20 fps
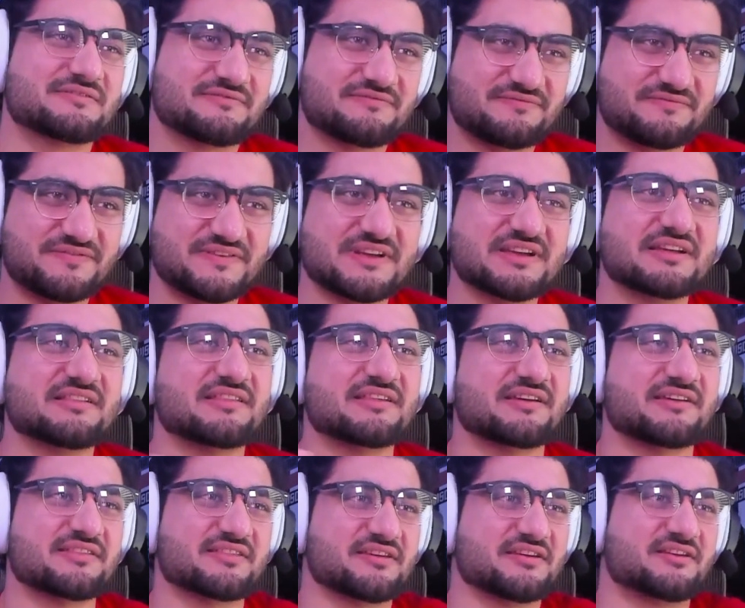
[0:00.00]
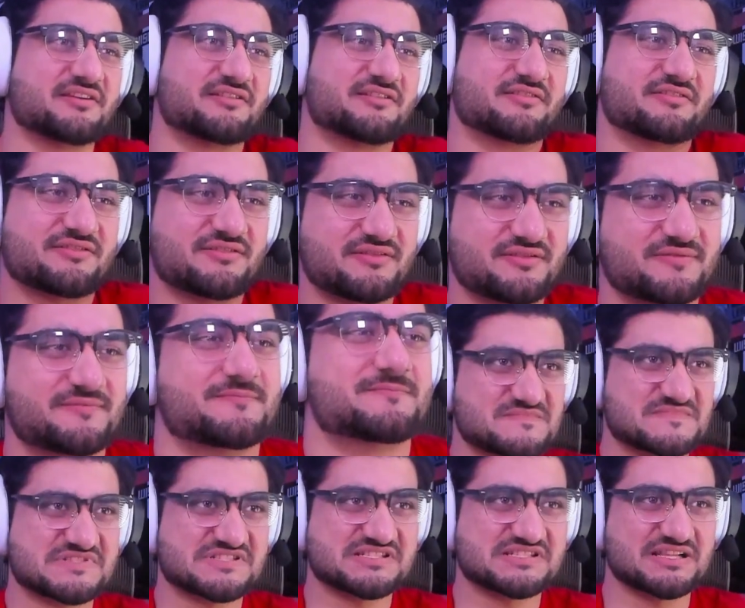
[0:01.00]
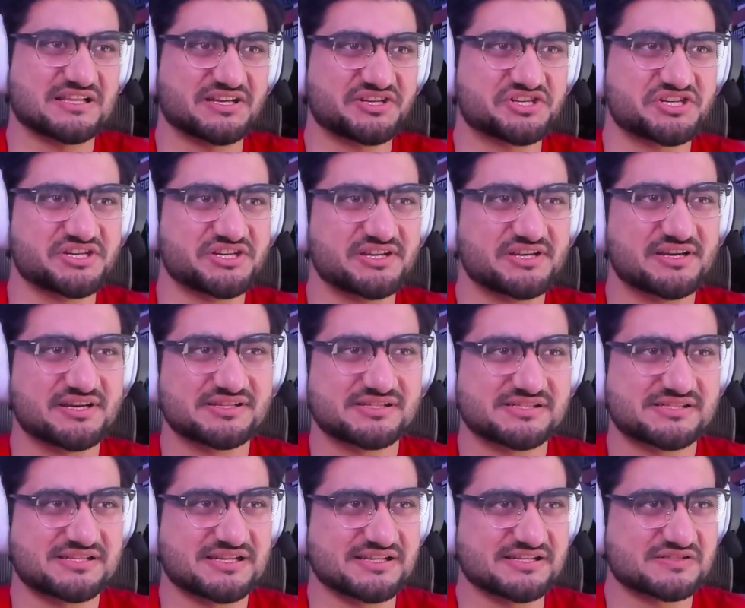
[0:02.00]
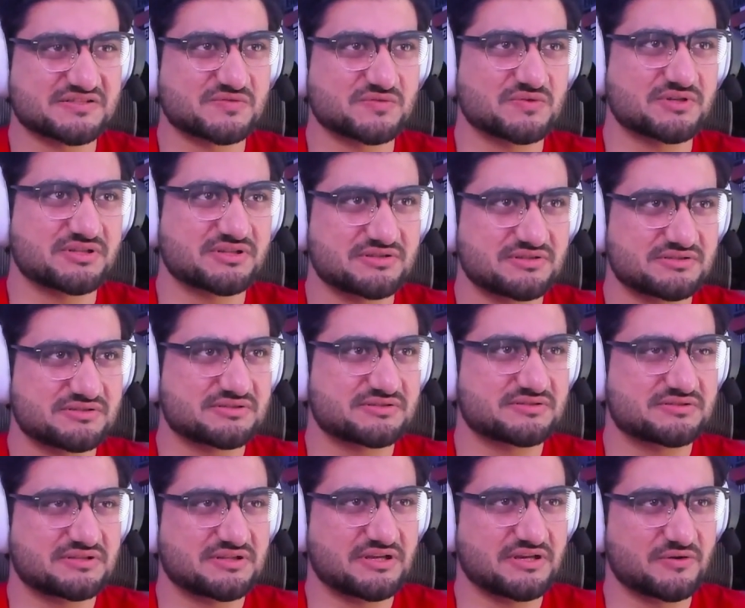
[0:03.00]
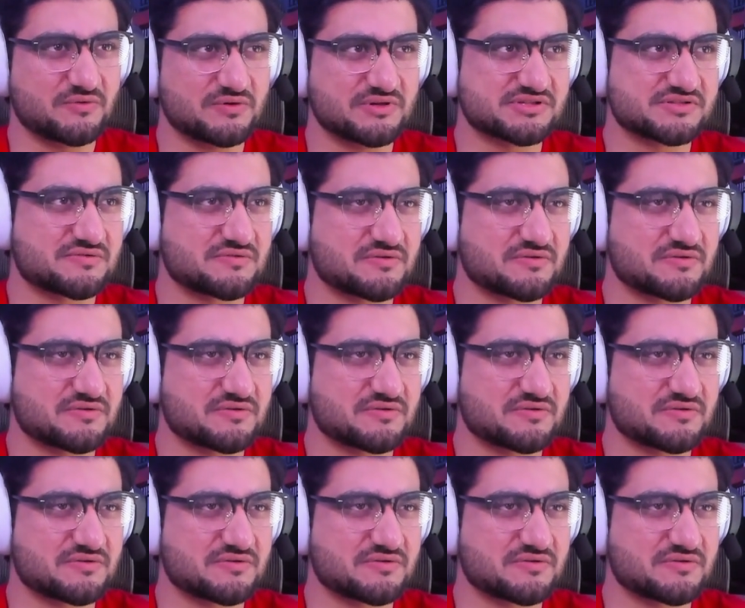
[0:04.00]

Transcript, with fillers: Feeling the earth, just like she does. That's what that was,